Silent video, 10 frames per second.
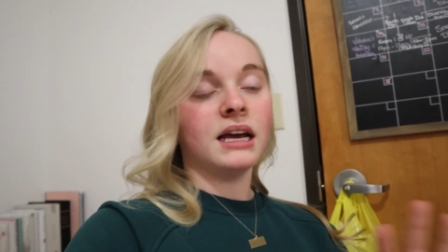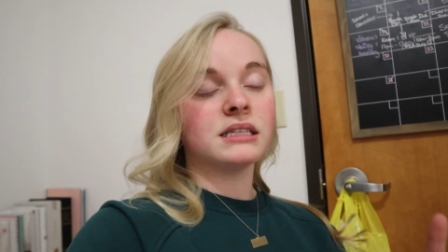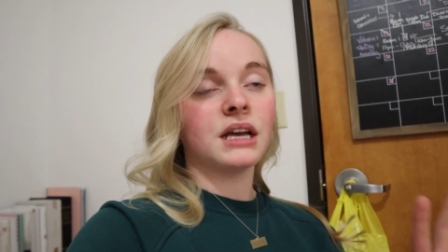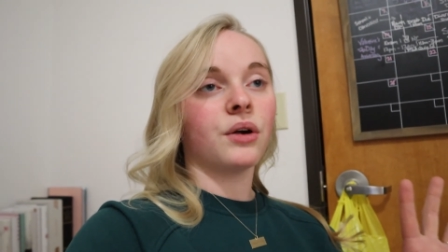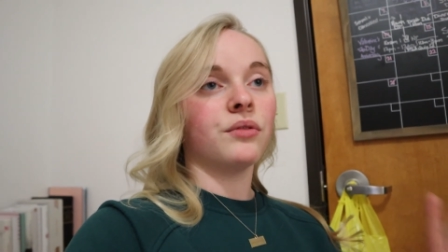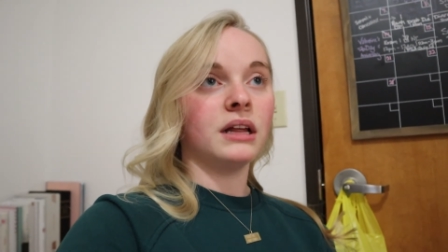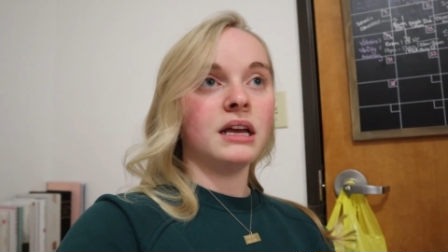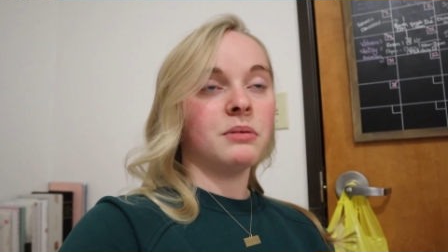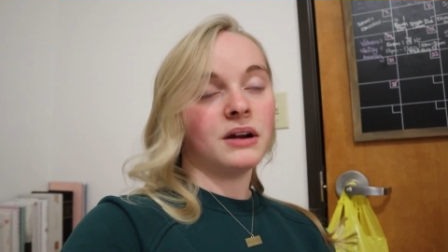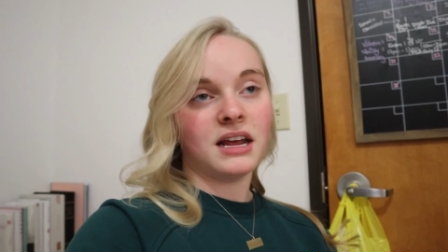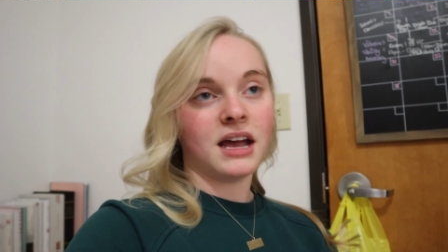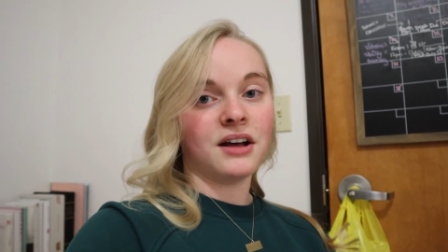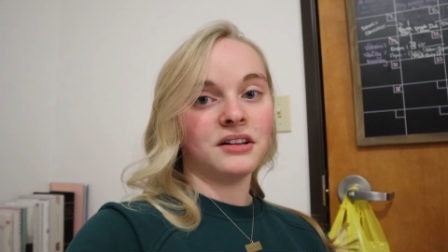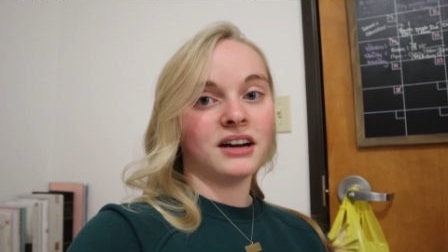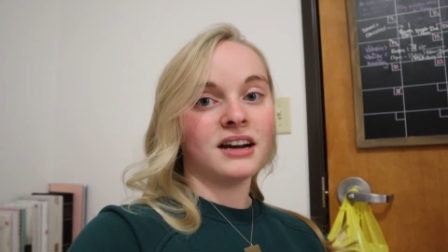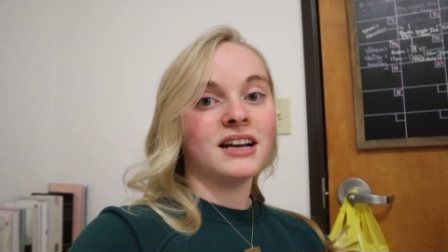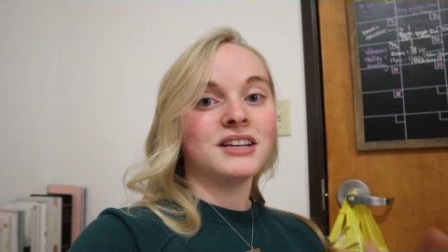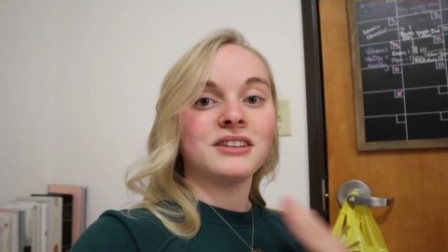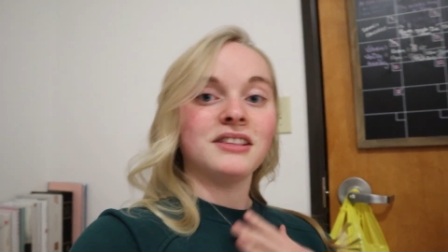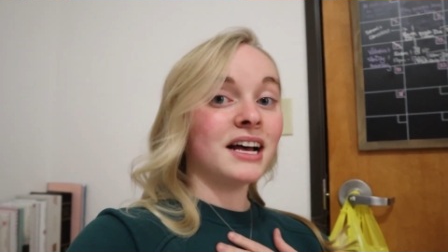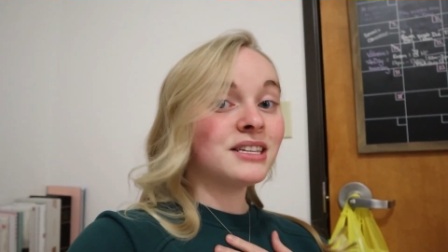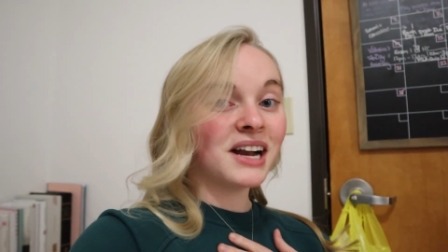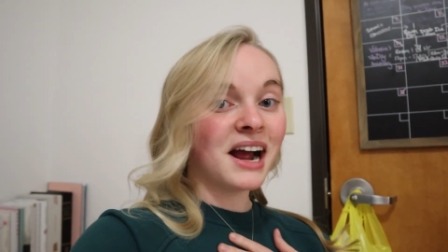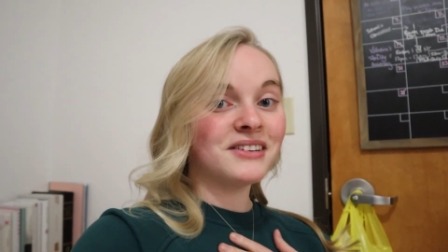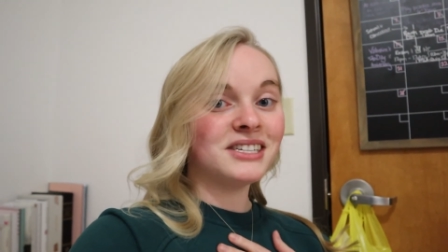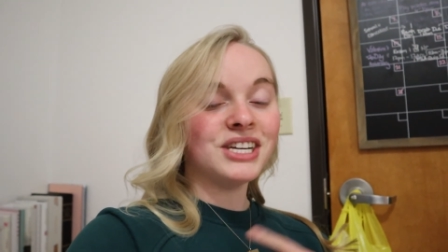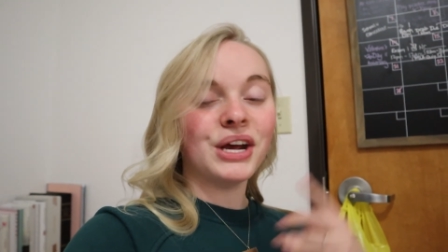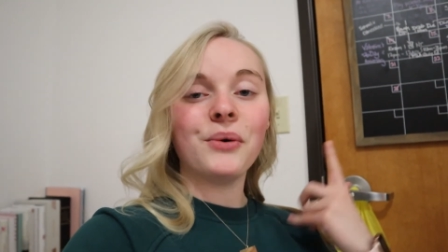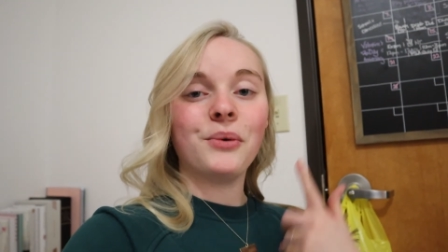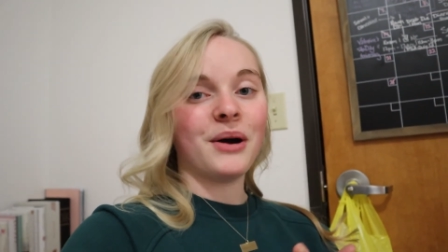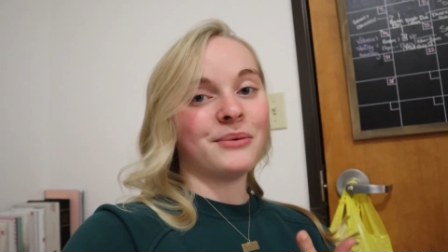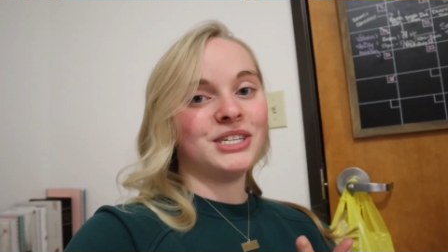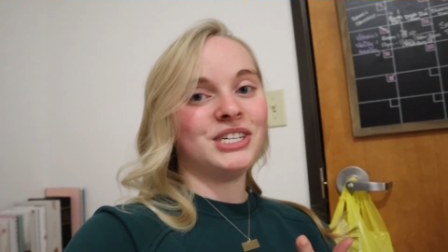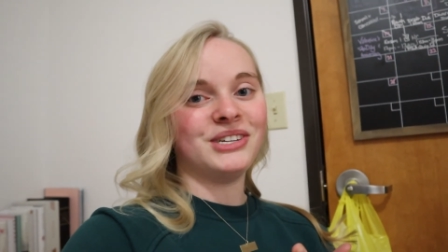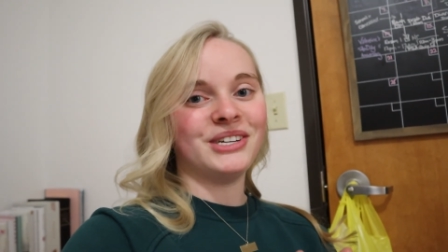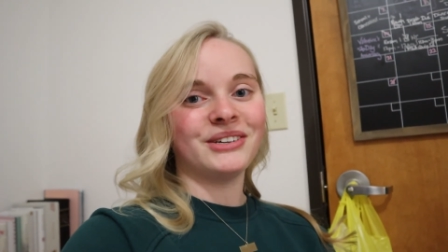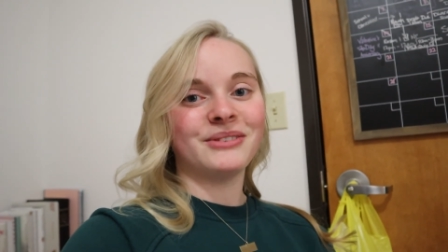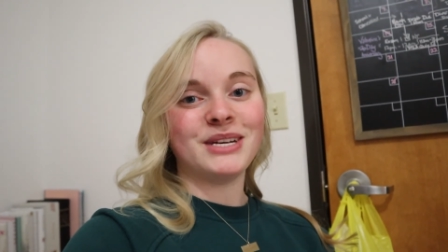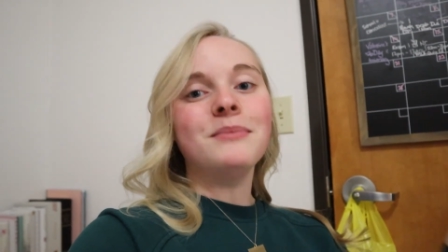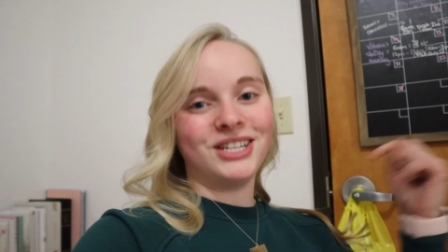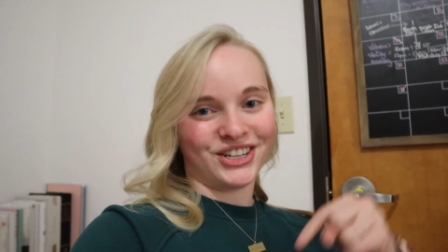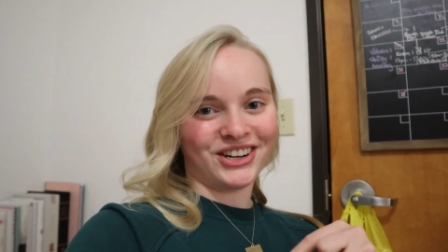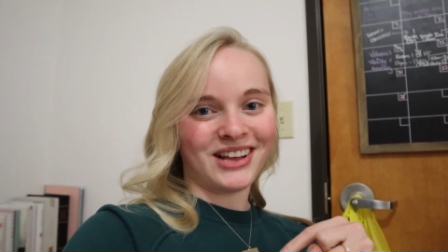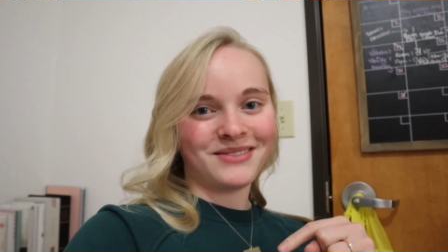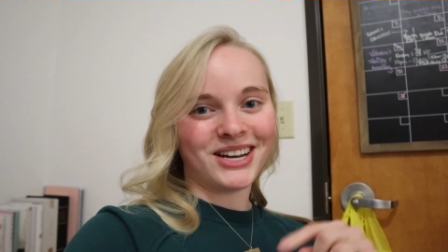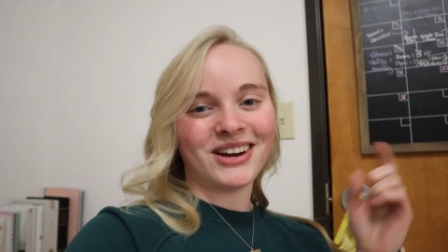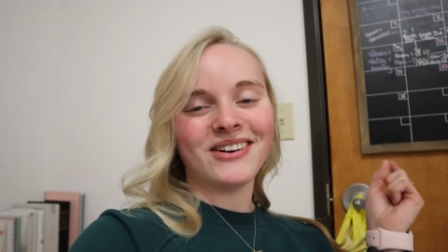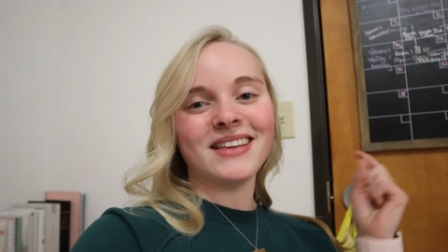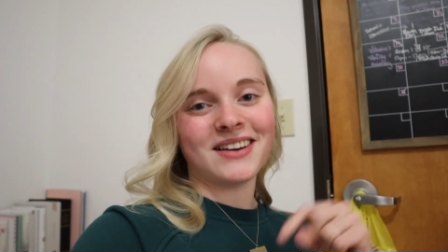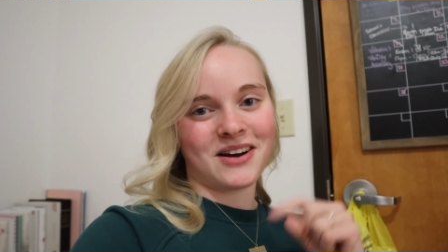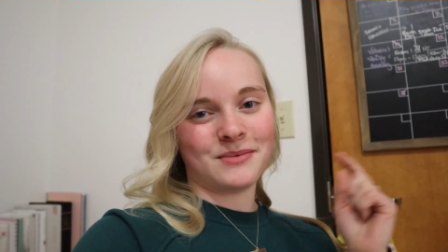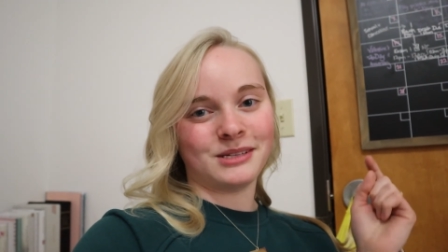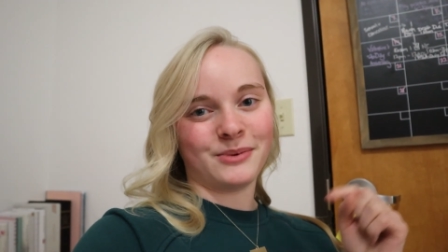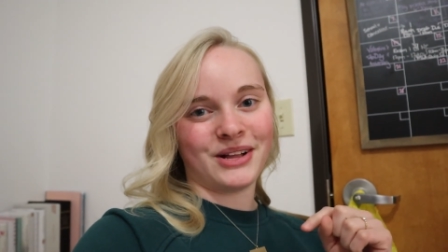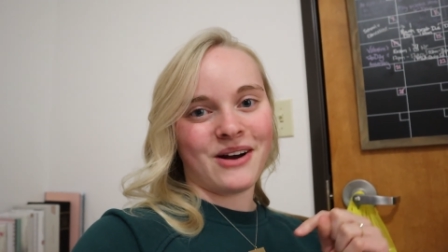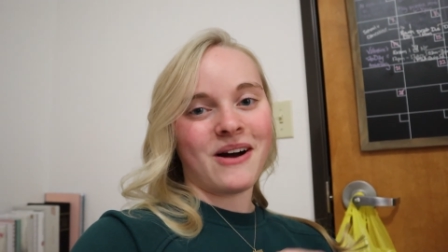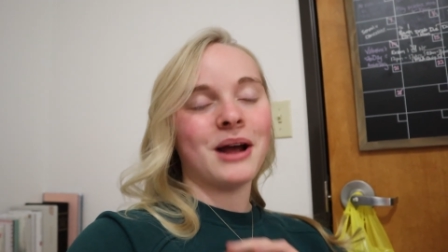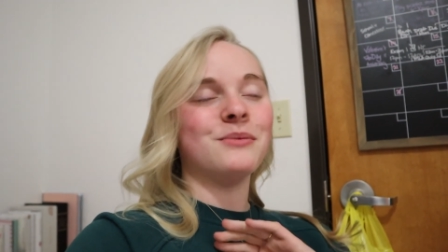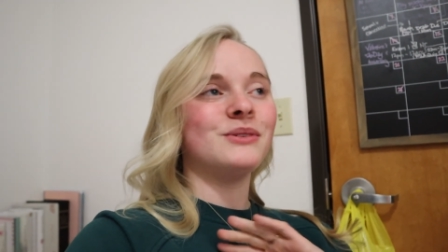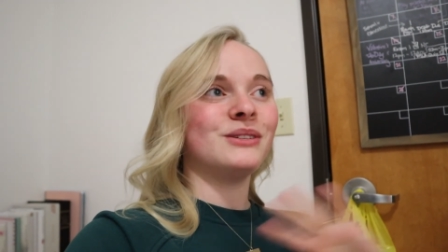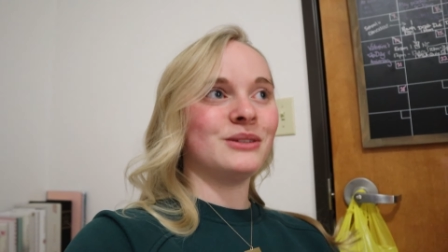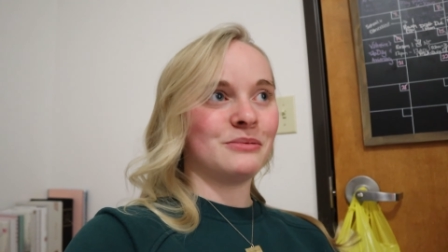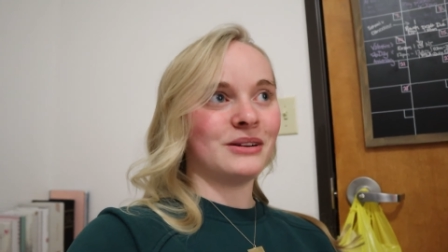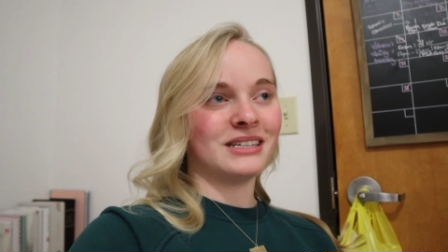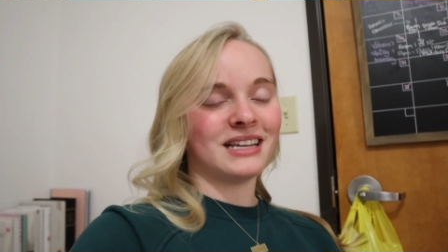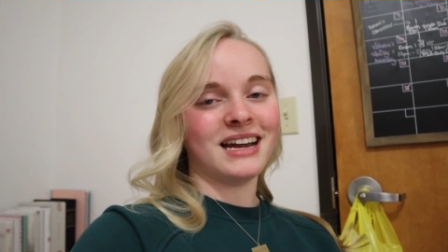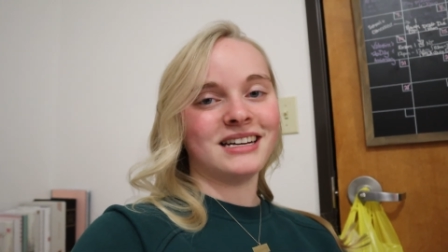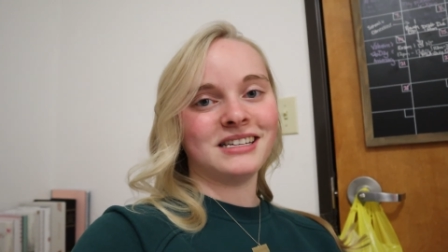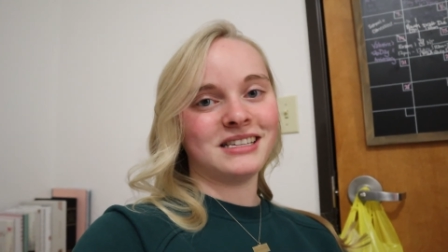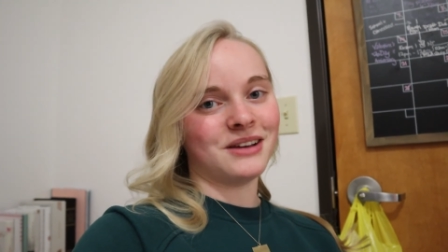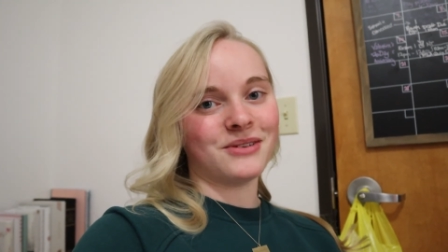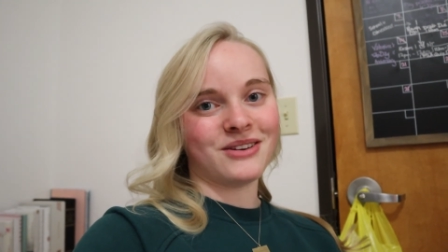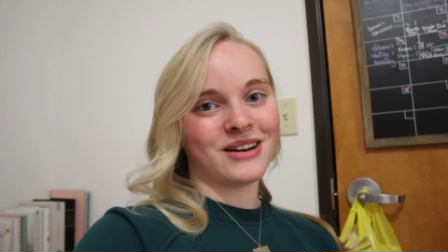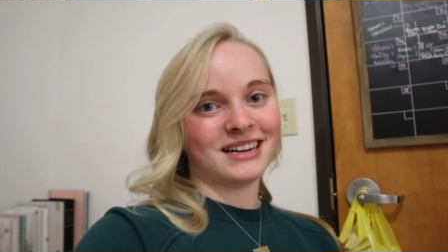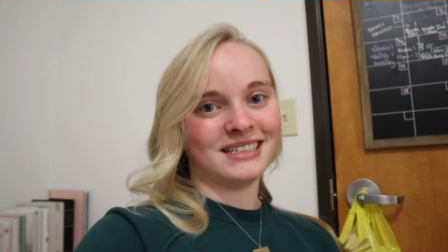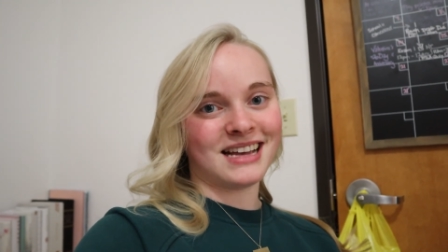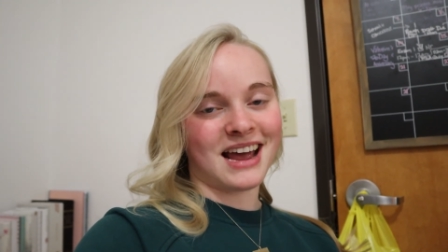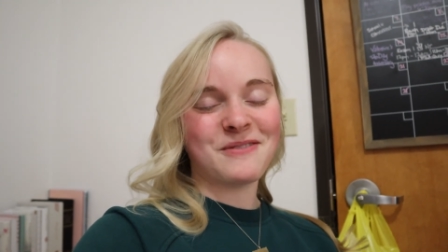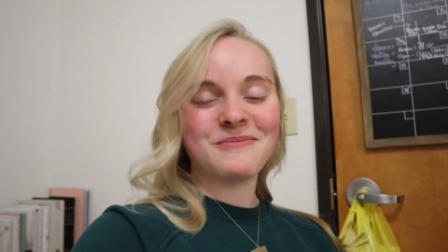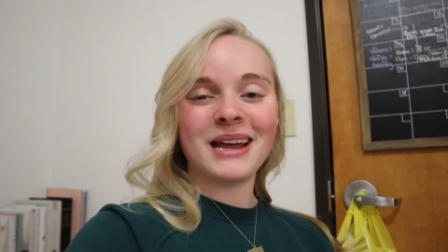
It's like a really pretty color. So that's what I would do. What would you do? Be sure to let me know in the comments below. I'm super excited to see what you guys say.